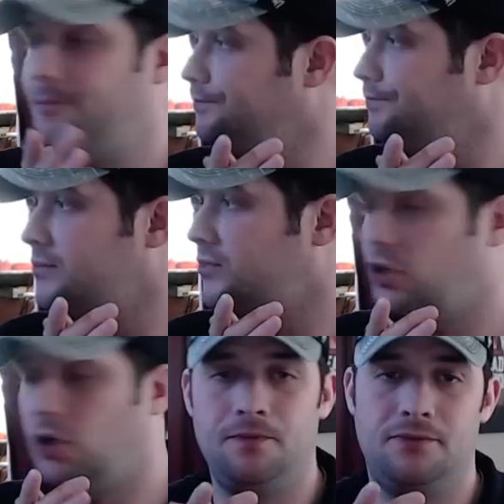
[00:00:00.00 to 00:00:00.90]

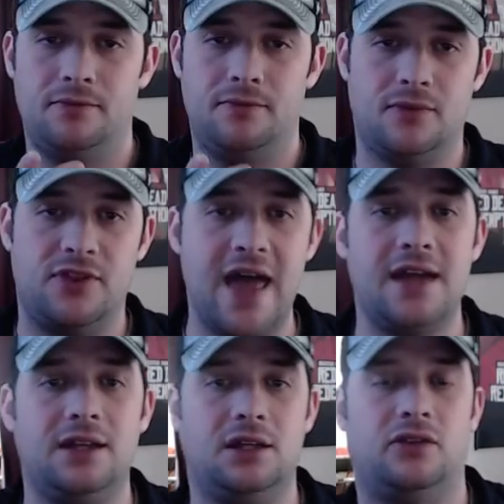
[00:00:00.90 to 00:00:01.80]
So that
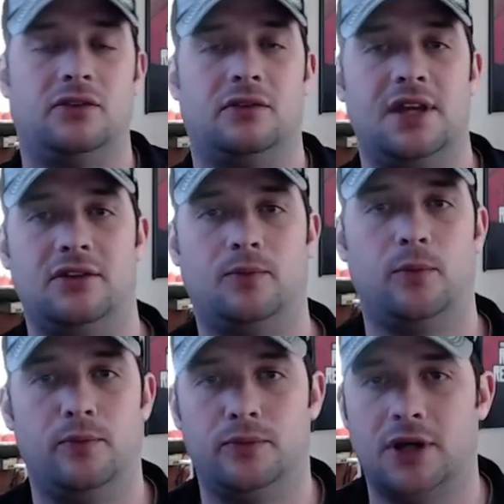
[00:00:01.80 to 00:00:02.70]

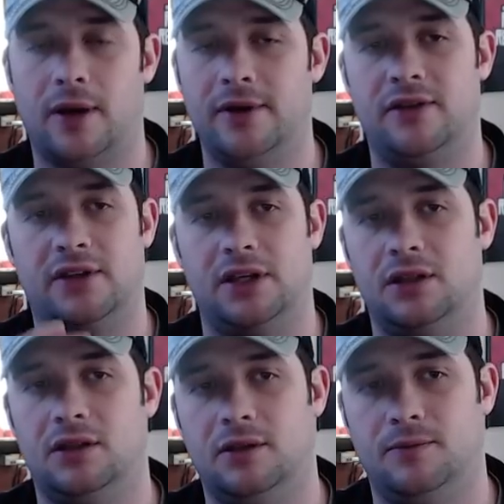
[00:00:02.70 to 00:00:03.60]
kind of
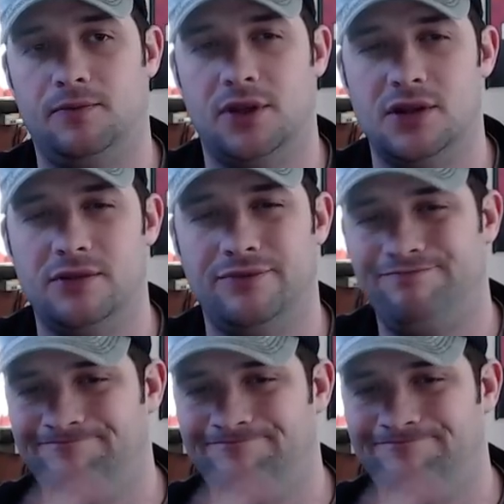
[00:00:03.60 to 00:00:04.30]
the